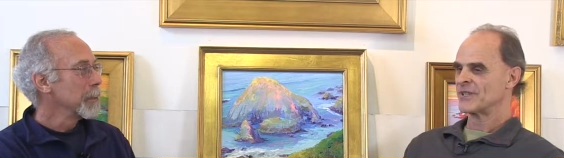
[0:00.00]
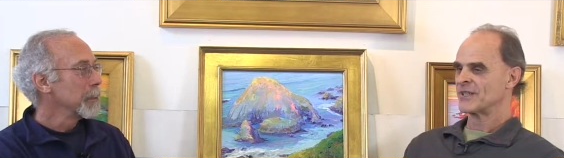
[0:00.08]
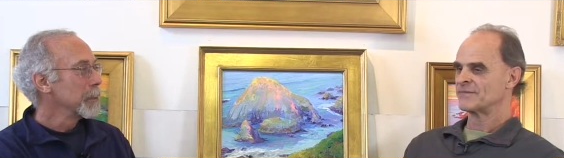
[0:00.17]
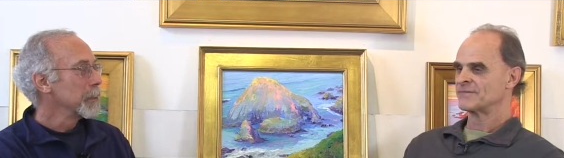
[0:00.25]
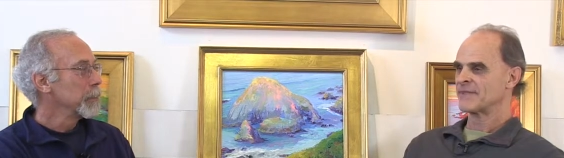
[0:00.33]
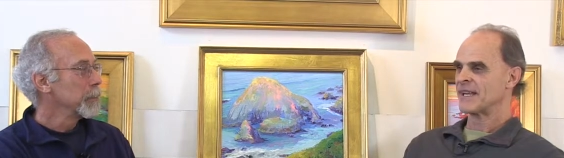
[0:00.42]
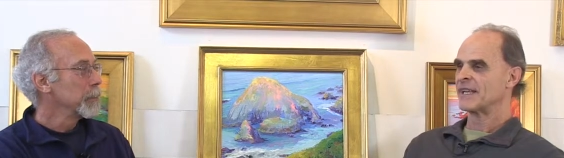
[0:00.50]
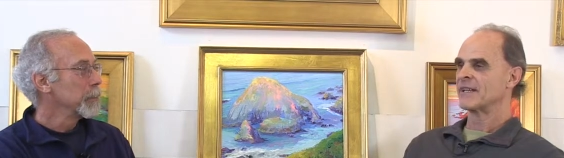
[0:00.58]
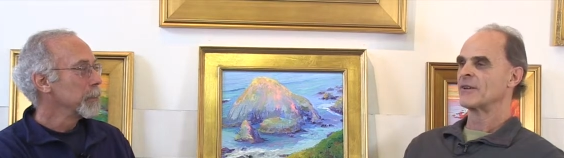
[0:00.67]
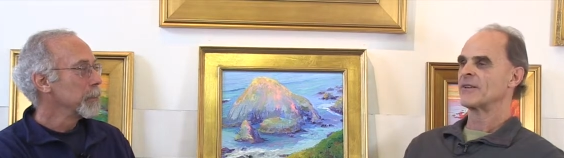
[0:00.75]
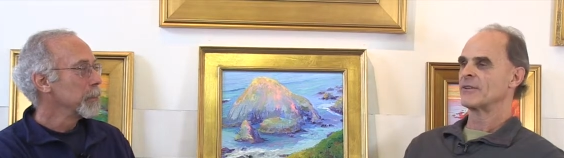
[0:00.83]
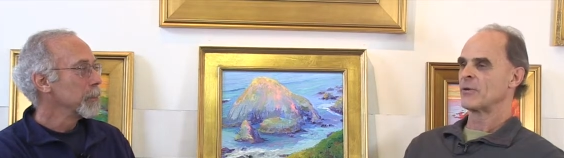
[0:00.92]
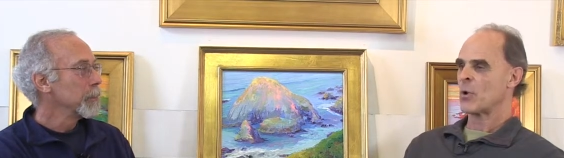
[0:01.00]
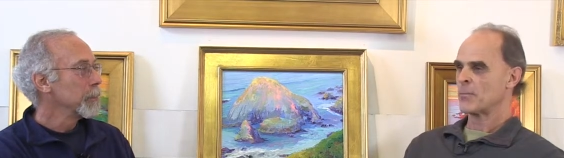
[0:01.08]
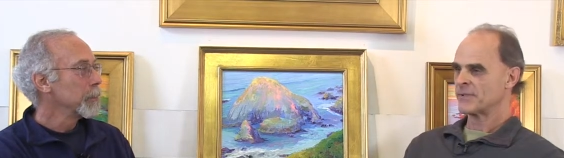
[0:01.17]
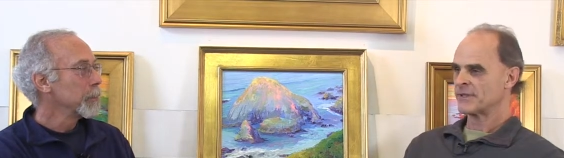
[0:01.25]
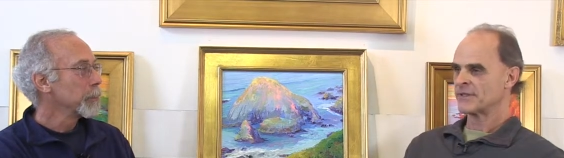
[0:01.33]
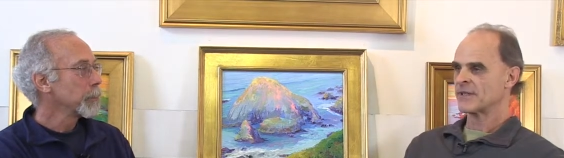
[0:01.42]
Speaker 1: um,
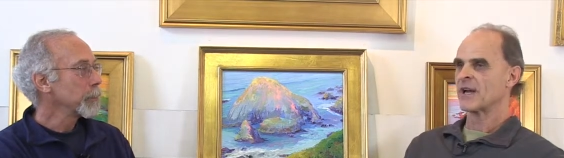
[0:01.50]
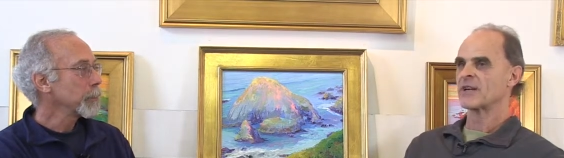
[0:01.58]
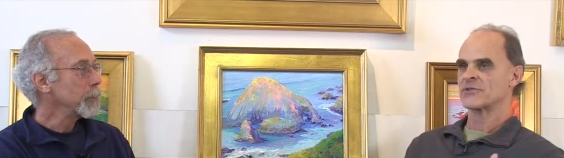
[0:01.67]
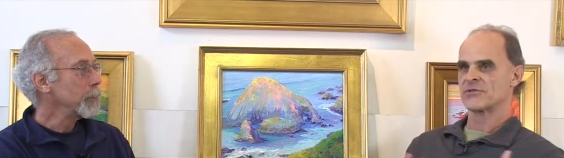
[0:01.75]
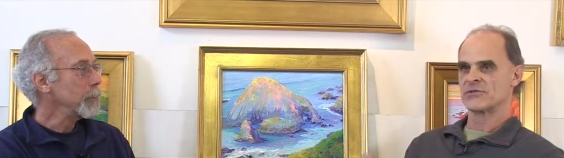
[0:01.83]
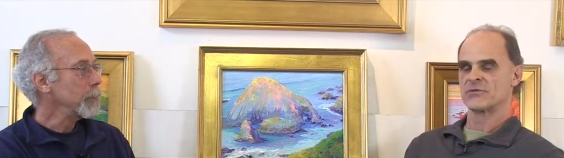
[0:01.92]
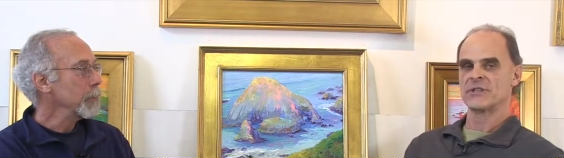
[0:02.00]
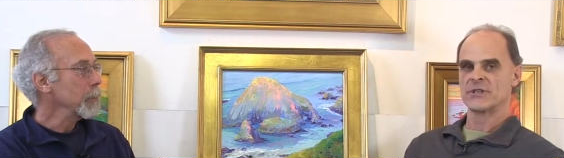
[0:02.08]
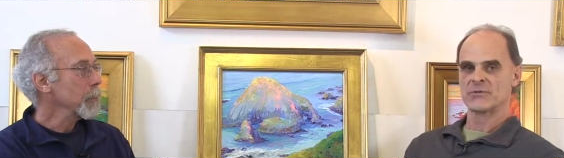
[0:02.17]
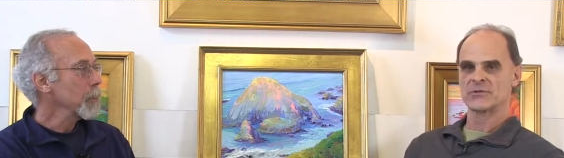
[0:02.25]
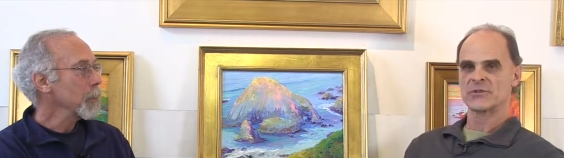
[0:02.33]
open our studio